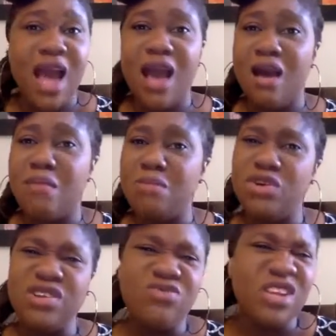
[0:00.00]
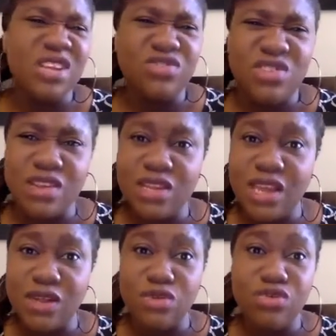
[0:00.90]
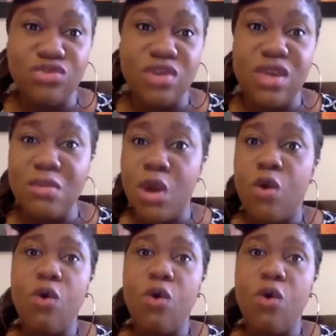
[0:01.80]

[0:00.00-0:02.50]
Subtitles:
I'm not really interested in getting close to him.